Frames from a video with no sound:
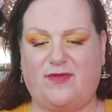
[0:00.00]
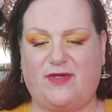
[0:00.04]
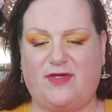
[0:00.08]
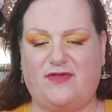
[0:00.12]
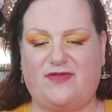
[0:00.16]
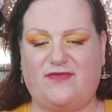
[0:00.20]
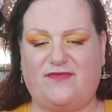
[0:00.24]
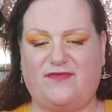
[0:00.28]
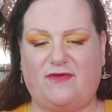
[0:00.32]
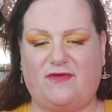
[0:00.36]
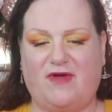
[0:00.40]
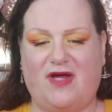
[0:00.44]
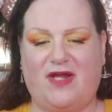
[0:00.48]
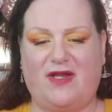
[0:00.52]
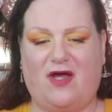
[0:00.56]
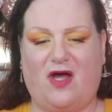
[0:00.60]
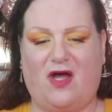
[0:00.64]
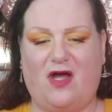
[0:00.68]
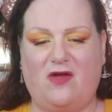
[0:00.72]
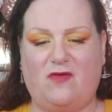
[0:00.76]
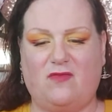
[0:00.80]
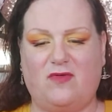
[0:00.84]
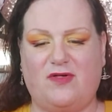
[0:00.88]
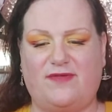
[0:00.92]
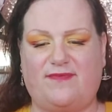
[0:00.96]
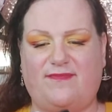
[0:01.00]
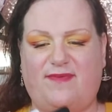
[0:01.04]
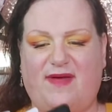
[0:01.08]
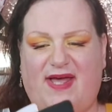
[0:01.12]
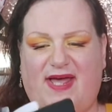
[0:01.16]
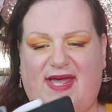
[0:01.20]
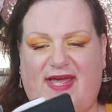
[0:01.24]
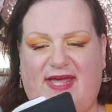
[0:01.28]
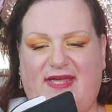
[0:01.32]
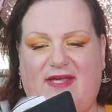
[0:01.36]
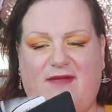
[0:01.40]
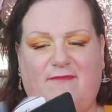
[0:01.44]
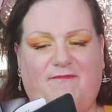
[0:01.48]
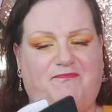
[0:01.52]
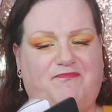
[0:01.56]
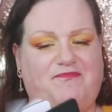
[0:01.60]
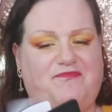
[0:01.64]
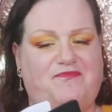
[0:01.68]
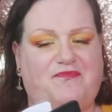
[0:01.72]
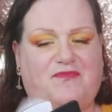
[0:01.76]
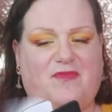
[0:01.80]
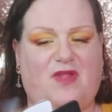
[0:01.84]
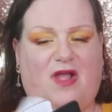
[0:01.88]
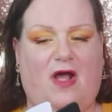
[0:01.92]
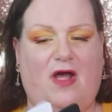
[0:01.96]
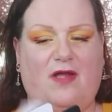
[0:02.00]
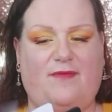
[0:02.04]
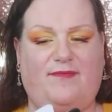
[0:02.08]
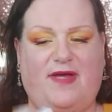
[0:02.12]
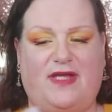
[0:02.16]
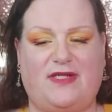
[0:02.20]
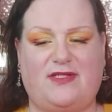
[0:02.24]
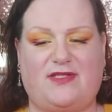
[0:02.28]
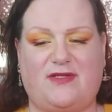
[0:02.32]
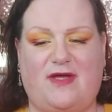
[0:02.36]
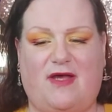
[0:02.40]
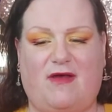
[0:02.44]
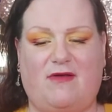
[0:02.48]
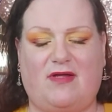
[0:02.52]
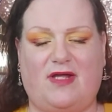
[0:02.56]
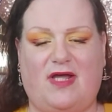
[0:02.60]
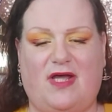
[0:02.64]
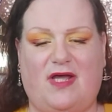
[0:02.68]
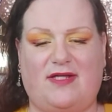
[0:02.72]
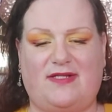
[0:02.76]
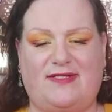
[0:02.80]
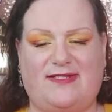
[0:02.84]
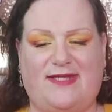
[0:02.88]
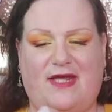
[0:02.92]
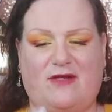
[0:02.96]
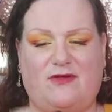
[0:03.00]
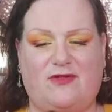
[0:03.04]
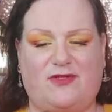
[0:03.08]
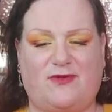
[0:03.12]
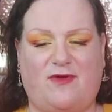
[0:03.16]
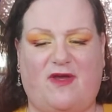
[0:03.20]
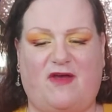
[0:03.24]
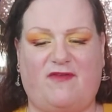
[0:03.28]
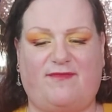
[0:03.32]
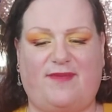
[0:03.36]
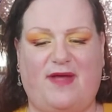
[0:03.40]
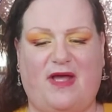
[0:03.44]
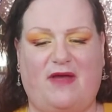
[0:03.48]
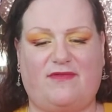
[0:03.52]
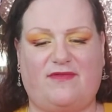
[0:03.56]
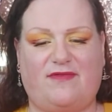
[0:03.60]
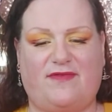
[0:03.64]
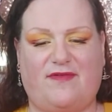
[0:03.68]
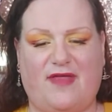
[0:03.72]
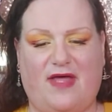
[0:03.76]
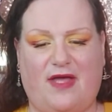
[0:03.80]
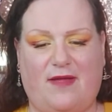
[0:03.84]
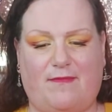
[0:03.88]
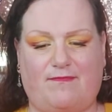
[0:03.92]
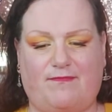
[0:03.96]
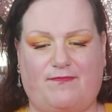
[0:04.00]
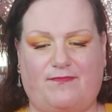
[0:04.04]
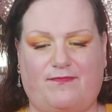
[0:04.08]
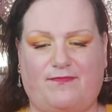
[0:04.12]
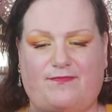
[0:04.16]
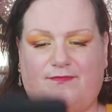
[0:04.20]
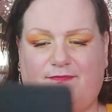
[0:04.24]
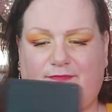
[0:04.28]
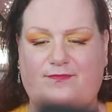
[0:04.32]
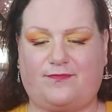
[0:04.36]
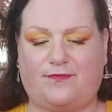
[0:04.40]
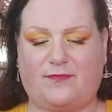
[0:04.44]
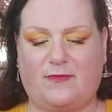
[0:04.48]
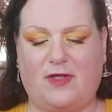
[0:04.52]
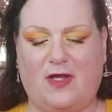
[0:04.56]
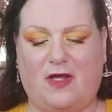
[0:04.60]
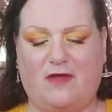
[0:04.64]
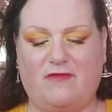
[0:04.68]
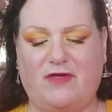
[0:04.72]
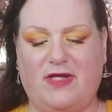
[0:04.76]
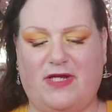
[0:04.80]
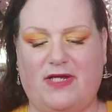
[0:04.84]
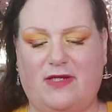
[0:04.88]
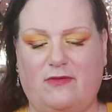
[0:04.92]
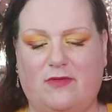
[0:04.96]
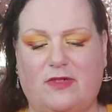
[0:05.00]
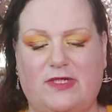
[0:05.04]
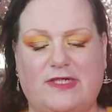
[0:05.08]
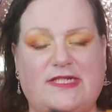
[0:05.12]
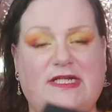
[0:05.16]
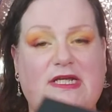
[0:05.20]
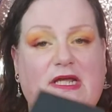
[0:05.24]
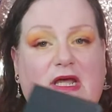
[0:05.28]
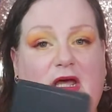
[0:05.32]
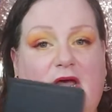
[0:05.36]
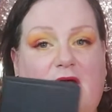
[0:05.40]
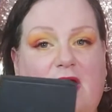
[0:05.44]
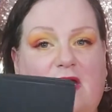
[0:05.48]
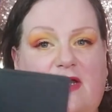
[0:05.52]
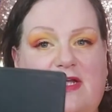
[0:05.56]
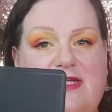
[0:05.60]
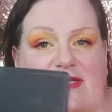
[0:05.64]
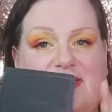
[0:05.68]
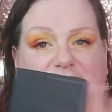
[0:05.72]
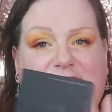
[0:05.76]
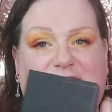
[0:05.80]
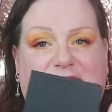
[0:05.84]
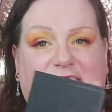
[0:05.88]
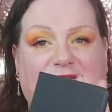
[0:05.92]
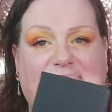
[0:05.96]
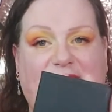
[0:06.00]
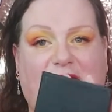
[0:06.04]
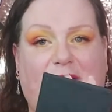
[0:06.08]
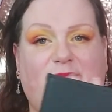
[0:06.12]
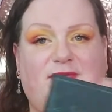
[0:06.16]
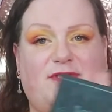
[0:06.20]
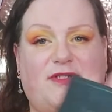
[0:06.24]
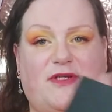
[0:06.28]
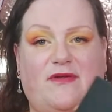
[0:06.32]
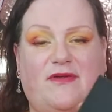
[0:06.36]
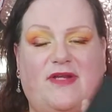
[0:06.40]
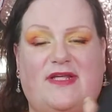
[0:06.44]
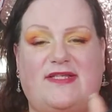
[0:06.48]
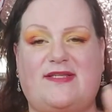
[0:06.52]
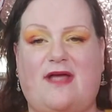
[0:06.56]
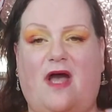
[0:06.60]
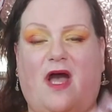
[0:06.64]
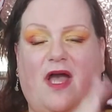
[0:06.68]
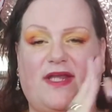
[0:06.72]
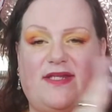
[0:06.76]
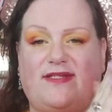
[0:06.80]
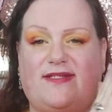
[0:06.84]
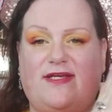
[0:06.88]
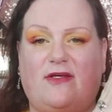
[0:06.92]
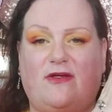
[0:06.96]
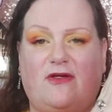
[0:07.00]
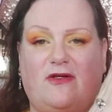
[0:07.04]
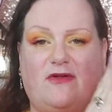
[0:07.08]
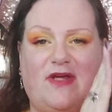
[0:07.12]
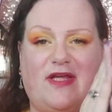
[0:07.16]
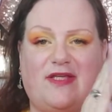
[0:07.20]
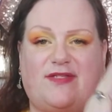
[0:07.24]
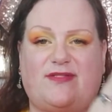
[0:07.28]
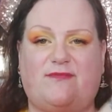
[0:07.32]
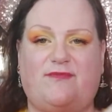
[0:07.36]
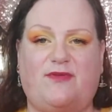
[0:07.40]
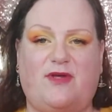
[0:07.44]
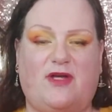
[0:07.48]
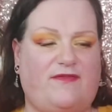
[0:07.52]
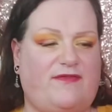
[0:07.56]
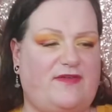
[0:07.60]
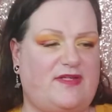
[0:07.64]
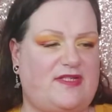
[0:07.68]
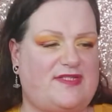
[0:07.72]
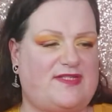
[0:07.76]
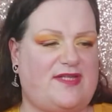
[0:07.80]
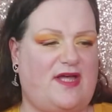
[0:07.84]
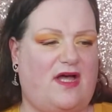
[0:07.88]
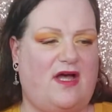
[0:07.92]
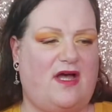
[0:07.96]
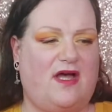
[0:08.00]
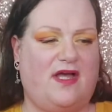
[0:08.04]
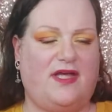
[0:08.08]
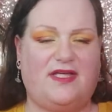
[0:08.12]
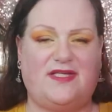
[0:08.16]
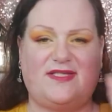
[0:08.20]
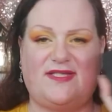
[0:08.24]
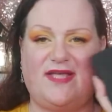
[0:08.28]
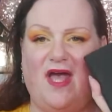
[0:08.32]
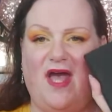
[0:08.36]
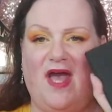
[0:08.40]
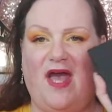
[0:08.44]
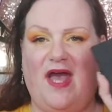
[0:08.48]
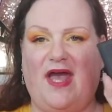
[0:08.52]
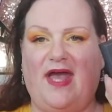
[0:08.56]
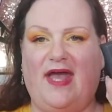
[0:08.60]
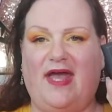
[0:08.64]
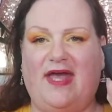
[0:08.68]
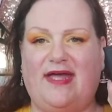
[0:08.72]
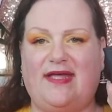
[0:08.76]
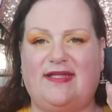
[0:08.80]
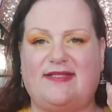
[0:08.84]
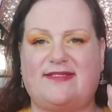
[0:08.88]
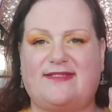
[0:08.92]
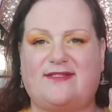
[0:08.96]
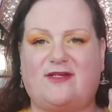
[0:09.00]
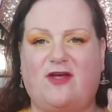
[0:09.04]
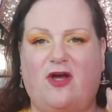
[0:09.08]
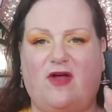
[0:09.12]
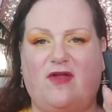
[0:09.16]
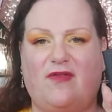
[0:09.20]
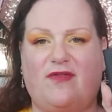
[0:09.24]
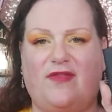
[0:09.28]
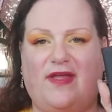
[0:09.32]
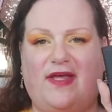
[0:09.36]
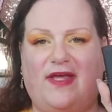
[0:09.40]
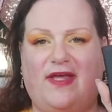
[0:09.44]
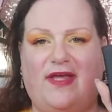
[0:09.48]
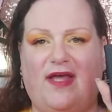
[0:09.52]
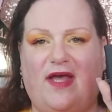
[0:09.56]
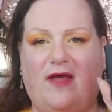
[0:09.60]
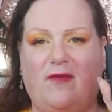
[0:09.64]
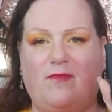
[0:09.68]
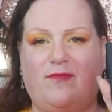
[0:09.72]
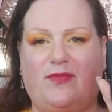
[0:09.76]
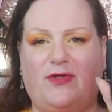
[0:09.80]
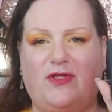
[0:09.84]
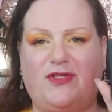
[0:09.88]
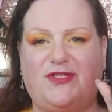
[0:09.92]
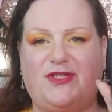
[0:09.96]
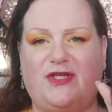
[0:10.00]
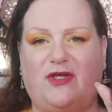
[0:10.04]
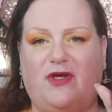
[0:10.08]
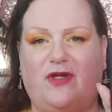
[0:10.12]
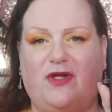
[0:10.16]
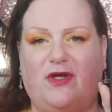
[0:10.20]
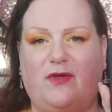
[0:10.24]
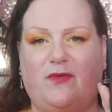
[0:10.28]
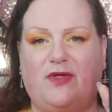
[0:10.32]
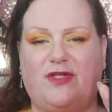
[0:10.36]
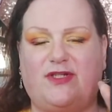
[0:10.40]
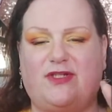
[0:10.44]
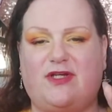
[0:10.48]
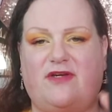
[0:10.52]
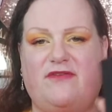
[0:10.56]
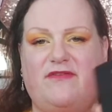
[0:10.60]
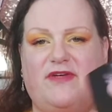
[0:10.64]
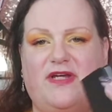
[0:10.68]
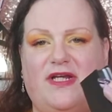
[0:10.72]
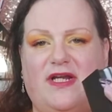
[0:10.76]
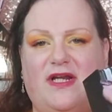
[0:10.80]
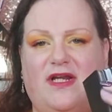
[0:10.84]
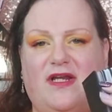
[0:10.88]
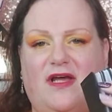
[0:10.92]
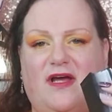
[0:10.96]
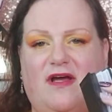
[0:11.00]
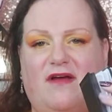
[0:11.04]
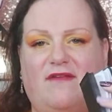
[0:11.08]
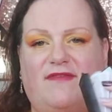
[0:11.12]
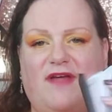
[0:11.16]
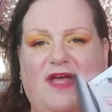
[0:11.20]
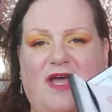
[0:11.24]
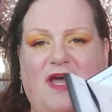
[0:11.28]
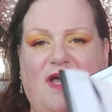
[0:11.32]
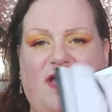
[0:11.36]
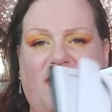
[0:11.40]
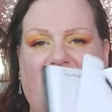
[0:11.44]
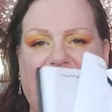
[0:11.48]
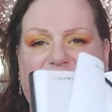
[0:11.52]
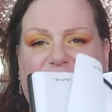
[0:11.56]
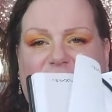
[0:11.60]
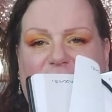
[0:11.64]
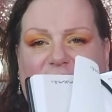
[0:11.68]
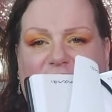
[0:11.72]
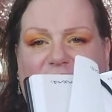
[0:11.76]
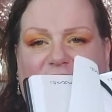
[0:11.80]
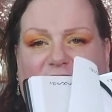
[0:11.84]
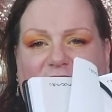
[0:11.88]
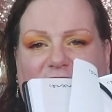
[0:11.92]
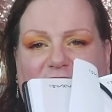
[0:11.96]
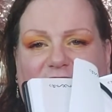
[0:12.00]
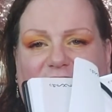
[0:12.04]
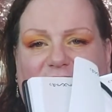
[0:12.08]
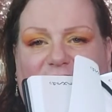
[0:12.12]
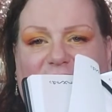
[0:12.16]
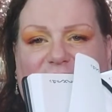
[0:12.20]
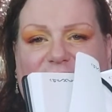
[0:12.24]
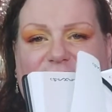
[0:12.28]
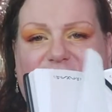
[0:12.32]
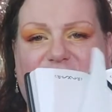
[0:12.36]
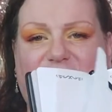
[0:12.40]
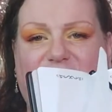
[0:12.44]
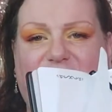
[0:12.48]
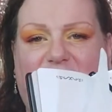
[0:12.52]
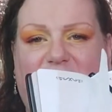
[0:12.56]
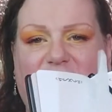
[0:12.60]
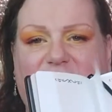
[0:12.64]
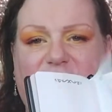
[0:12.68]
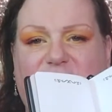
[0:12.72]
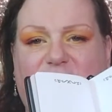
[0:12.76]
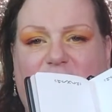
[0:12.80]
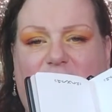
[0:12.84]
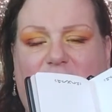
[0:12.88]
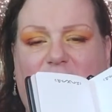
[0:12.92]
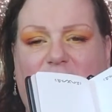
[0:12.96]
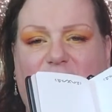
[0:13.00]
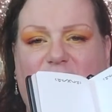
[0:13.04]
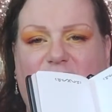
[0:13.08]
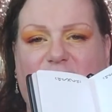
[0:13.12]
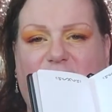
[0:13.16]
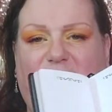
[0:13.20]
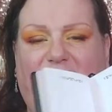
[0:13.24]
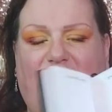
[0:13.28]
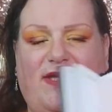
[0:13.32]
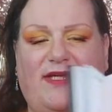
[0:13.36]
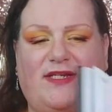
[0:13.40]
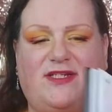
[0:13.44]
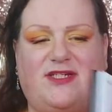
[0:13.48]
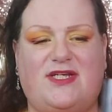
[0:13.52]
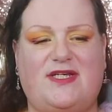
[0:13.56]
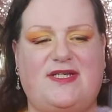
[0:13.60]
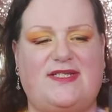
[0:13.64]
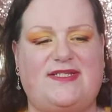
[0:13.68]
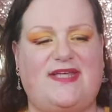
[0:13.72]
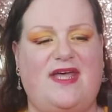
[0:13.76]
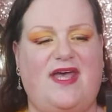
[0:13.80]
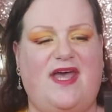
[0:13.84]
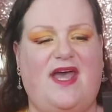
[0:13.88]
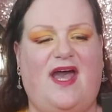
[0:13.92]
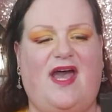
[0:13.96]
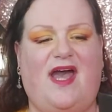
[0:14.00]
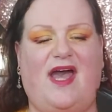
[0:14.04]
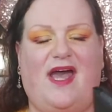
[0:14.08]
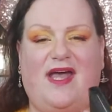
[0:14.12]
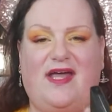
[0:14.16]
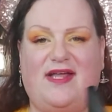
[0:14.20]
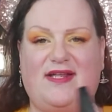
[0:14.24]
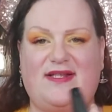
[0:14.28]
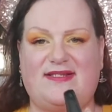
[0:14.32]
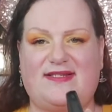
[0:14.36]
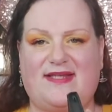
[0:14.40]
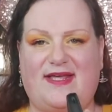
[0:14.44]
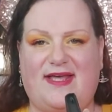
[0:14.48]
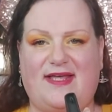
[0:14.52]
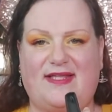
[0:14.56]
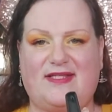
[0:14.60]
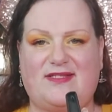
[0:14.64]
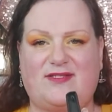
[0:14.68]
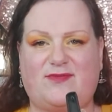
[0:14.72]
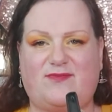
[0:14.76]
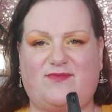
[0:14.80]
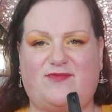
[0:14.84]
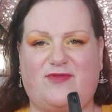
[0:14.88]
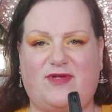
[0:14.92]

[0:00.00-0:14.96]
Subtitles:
beautiful, and I would pay, I'd pay £10 or £12 for that. I really would, because I think it's absolutely, it's ideal, it's the perfect size, it's got the embossing on it, which I really love, it's got that little extra touch of the pages, and it's